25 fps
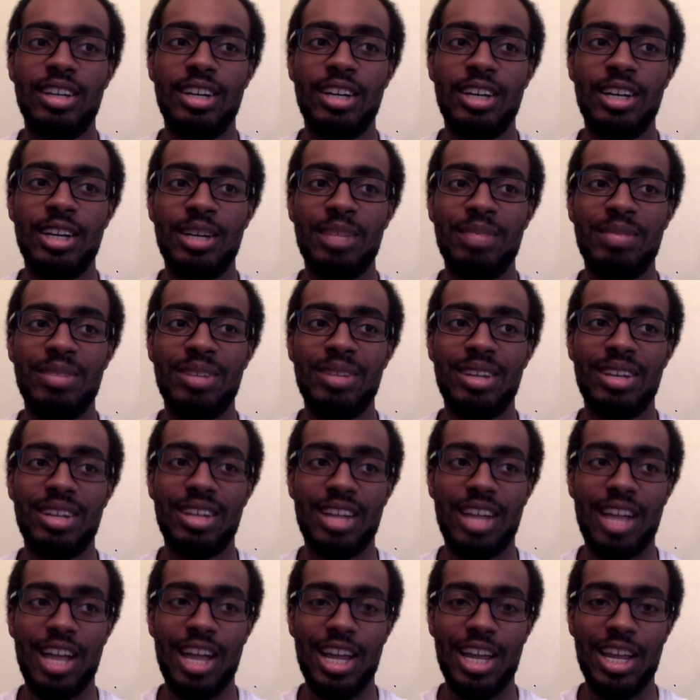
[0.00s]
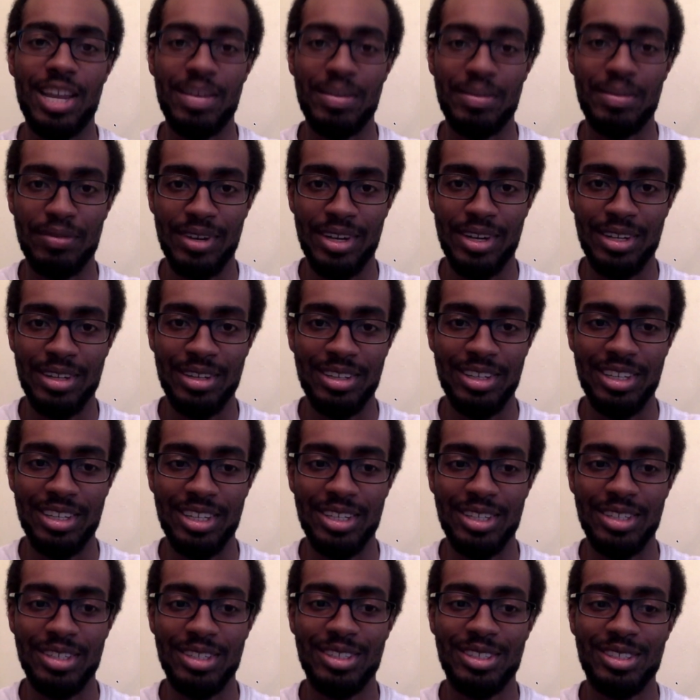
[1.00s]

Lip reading: I can finally